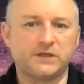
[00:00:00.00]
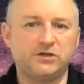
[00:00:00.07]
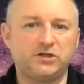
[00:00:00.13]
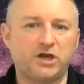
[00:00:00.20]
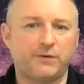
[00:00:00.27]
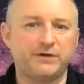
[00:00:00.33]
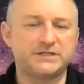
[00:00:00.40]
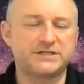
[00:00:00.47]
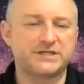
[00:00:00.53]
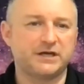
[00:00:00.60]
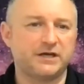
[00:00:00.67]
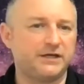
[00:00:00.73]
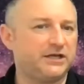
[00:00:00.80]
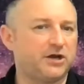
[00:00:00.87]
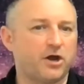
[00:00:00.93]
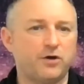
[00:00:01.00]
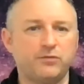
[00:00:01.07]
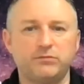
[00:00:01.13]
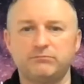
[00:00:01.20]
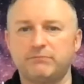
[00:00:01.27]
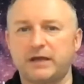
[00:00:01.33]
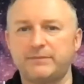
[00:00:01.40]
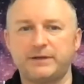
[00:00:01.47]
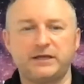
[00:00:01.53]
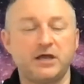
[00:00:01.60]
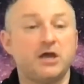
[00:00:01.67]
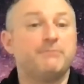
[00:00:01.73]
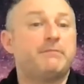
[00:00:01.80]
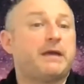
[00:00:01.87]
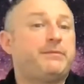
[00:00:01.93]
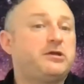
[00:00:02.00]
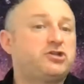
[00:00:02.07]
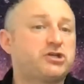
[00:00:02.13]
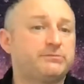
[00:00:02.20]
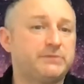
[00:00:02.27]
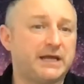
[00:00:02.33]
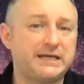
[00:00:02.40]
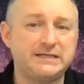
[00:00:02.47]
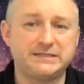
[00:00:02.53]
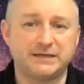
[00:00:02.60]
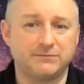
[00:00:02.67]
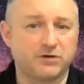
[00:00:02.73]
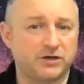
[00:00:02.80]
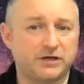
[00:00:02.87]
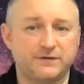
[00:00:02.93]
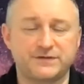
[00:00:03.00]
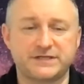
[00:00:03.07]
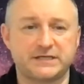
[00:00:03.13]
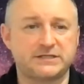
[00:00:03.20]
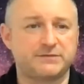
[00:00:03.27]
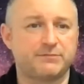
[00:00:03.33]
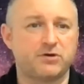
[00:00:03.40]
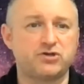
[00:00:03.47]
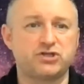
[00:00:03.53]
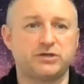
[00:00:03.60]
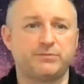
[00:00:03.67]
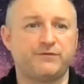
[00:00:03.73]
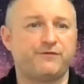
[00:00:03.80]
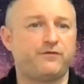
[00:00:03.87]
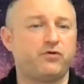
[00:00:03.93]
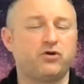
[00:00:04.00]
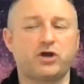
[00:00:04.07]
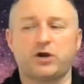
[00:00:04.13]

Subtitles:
go into, you know, maybe a gymnasium, like I've said to most of you before.